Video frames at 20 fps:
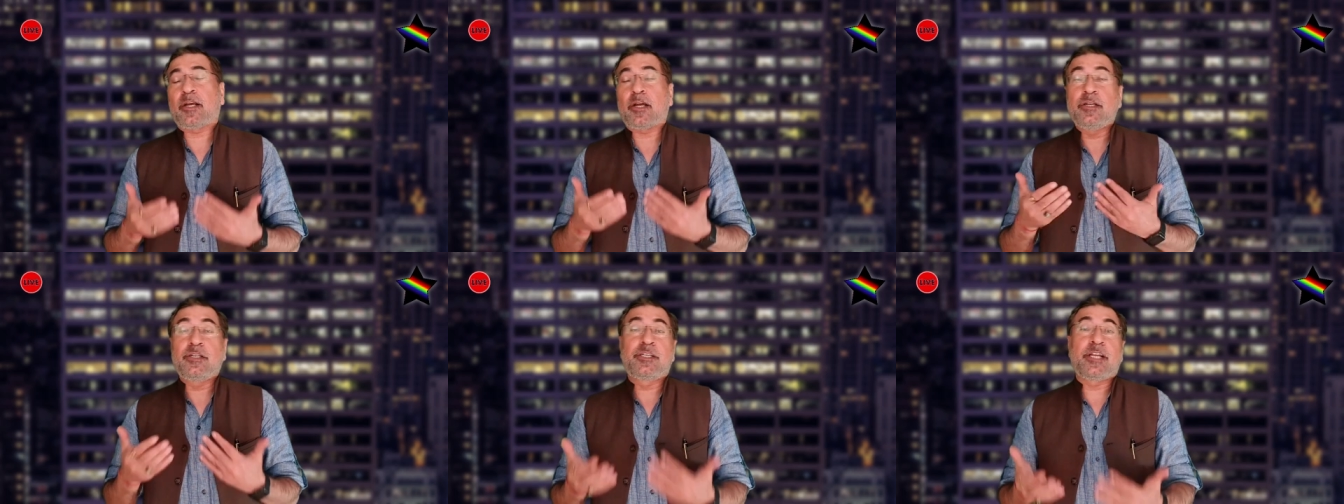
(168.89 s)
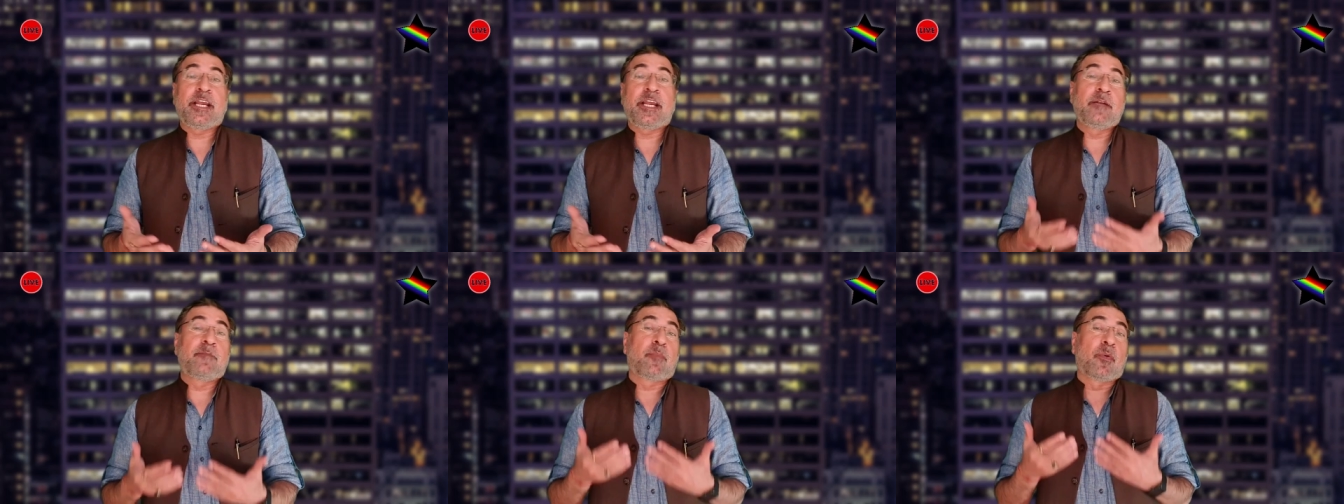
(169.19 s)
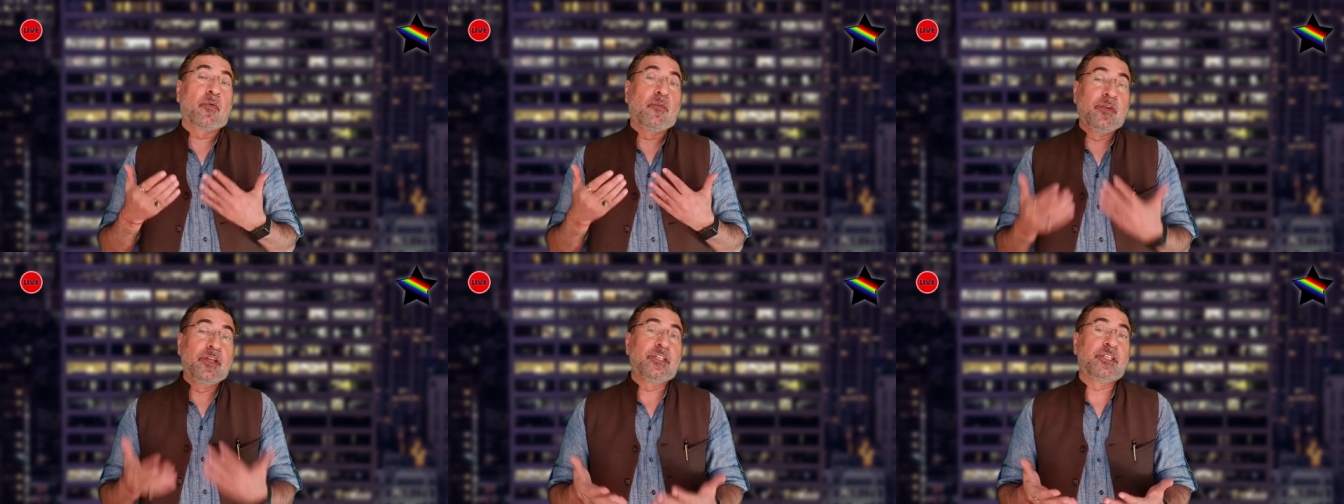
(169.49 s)
contained
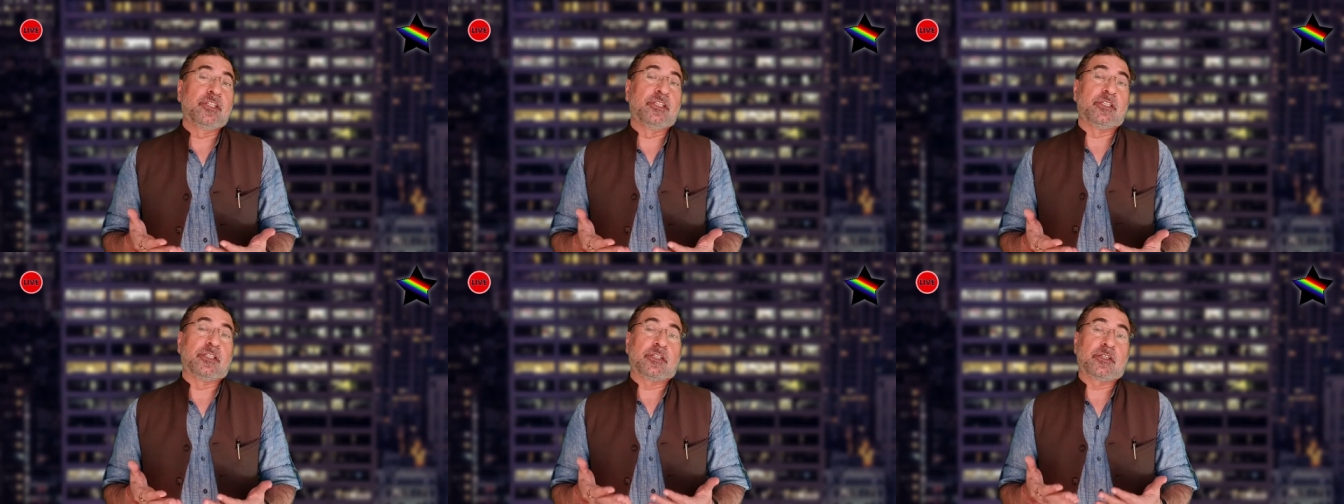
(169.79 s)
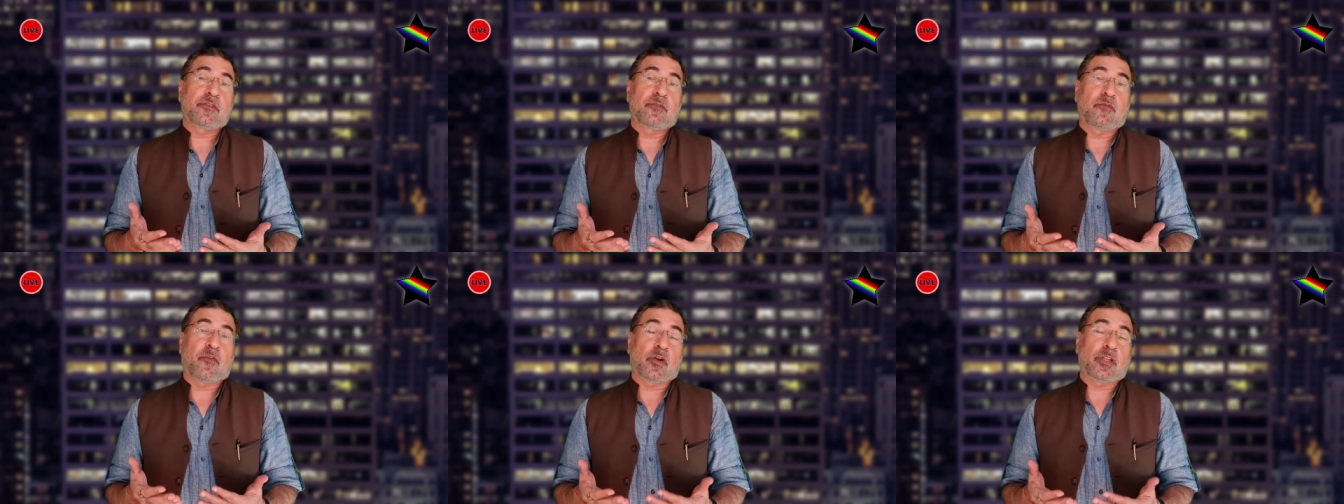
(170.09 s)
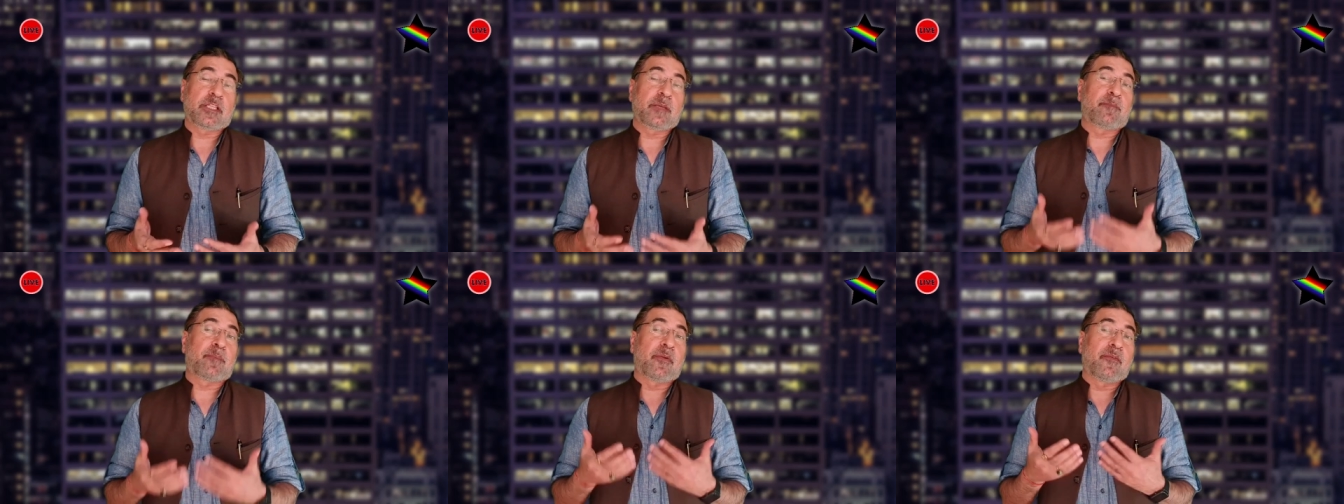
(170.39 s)
provisions for
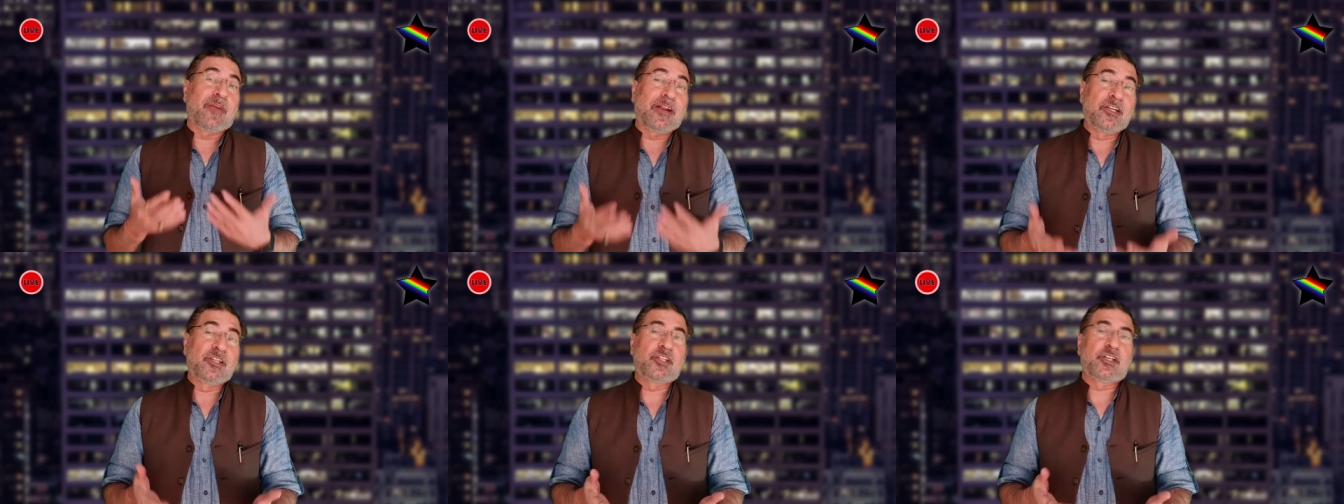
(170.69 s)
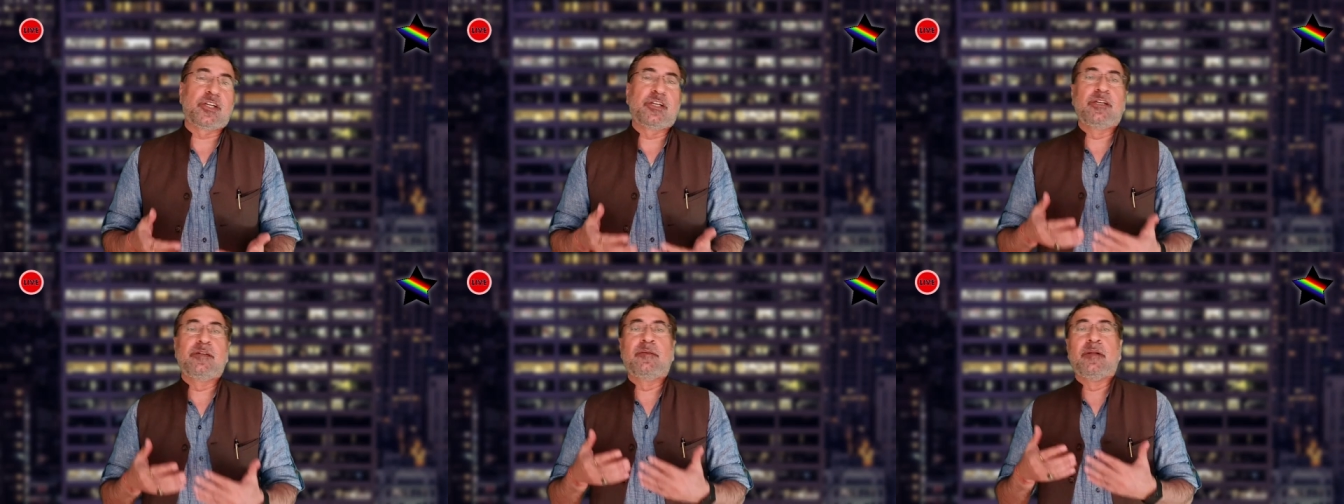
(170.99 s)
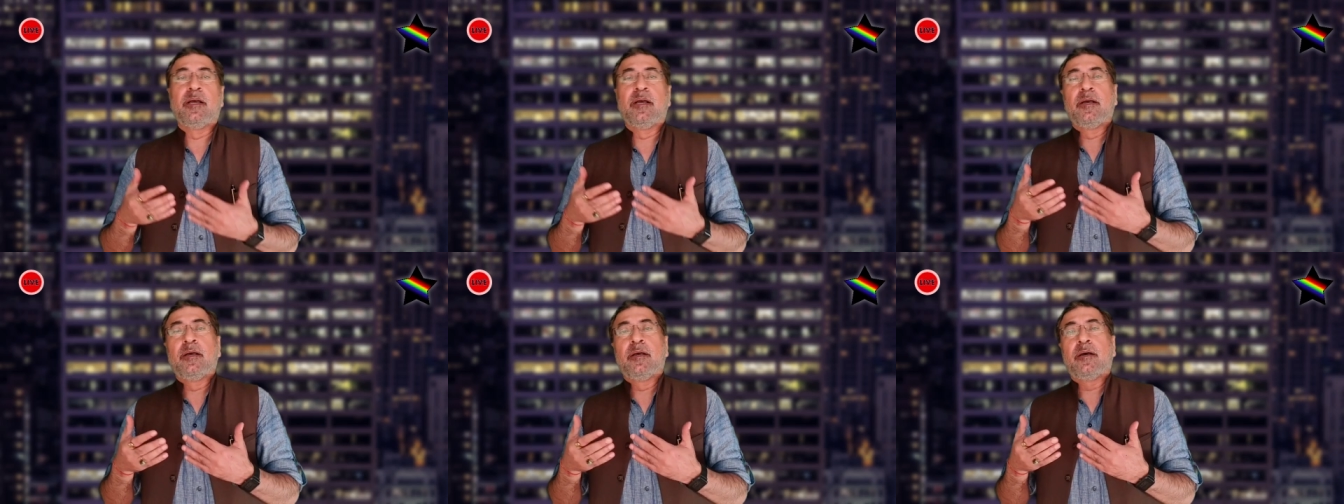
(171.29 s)
the
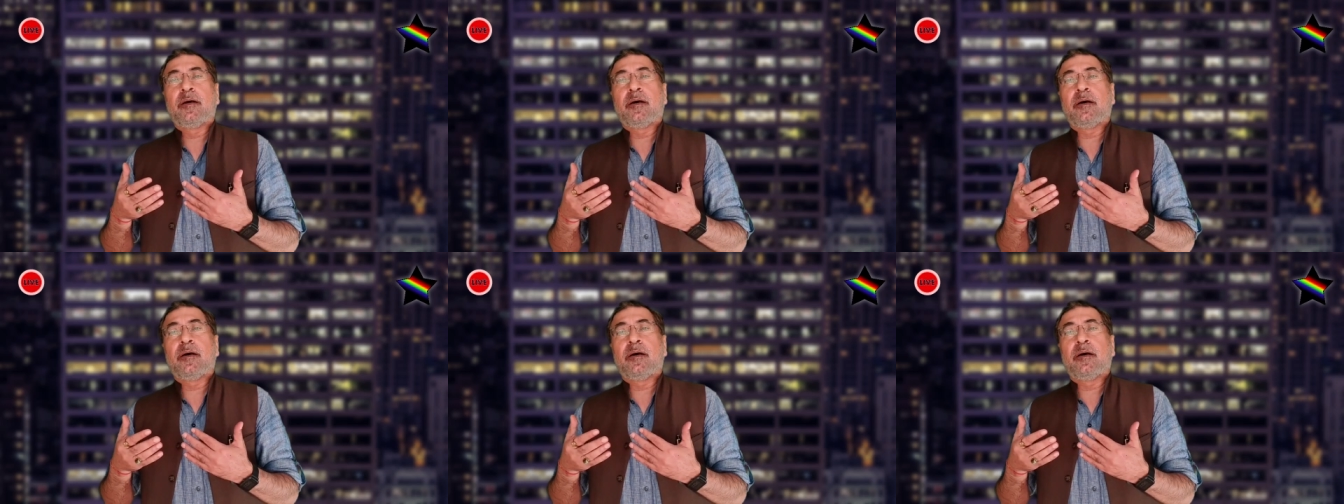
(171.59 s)
prevention